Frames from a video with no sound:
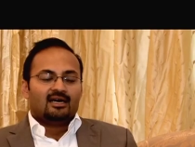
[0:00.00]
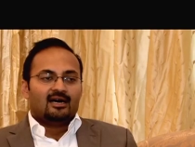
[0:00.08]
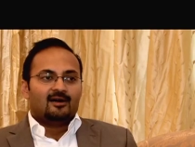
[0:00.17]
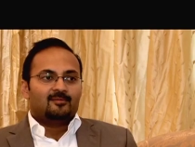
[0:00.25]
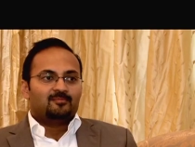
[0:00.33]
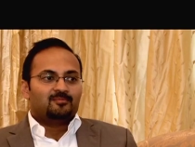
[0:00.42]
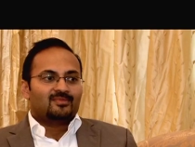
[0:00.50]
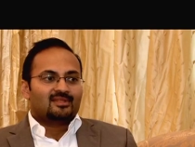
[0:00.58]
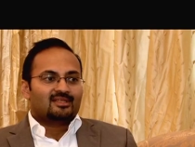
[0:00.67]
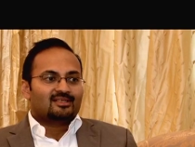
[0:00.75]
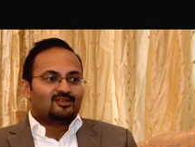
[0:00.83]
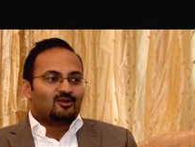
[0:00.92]
Um,
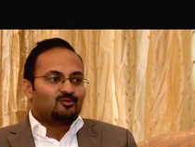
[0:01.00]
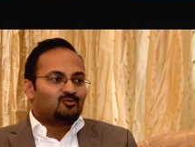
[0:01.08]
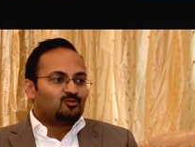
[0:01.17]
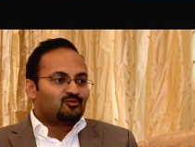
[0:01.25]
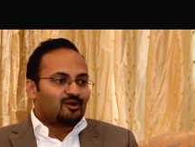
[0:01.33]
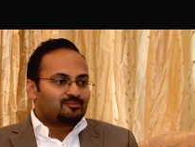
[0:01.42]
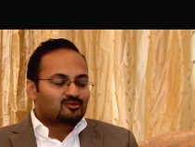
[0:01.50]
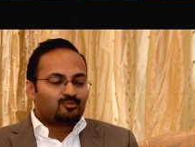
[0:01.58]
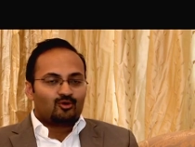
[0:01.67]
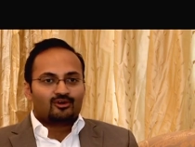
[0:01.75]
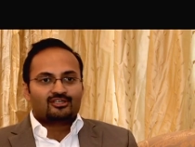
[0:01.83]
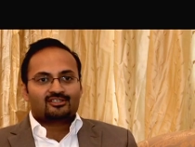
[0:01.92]
you know, from
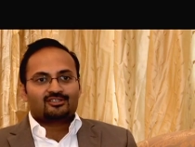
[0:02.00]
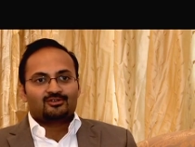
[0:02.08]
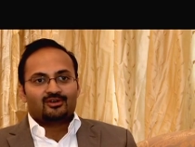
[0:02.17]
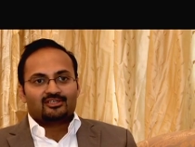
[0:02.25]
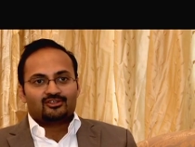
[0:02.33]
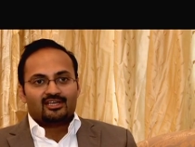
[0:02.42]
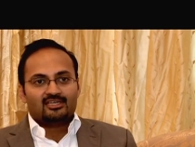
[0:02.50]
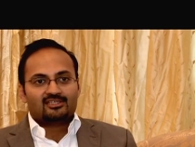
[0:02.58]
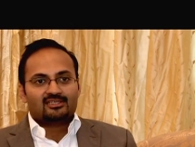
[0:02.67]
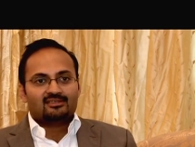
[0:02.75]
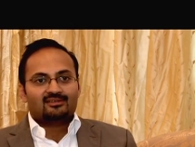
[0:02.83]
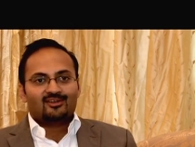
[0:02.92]
sports to
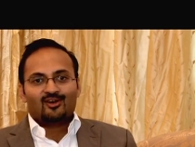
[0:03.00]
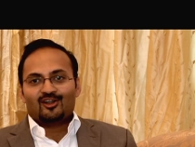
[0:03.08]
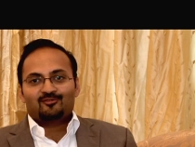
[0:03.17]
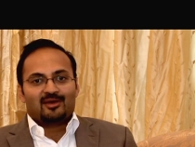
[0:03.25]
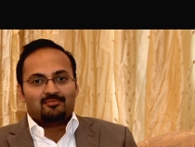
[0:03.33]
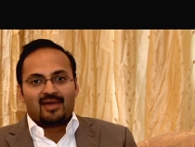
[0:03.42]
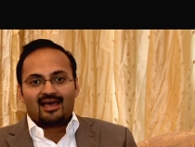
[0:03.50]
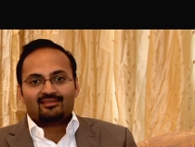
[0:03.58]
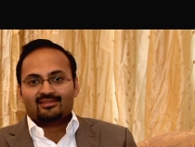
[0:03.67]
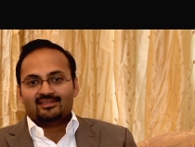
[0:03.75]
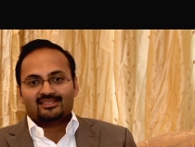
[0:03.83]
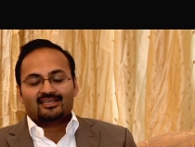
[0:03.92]
education, all of my
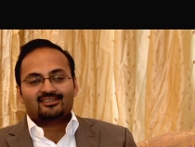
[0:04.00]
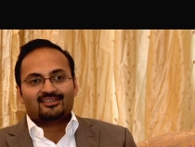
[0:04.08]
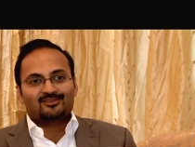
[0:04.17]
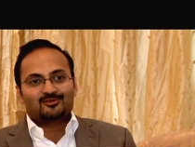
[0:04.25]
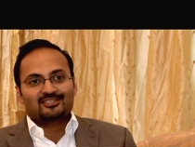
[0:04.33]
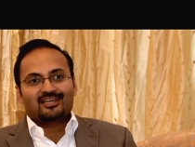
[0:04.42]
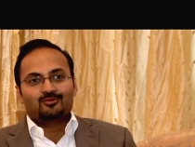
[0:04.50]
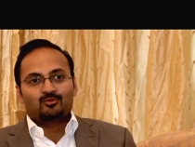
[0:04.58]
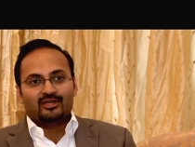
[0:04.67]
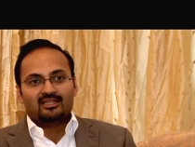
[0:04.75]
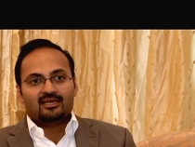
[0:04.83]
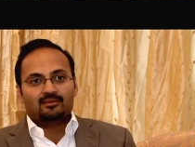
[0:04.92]
math, etc., was done with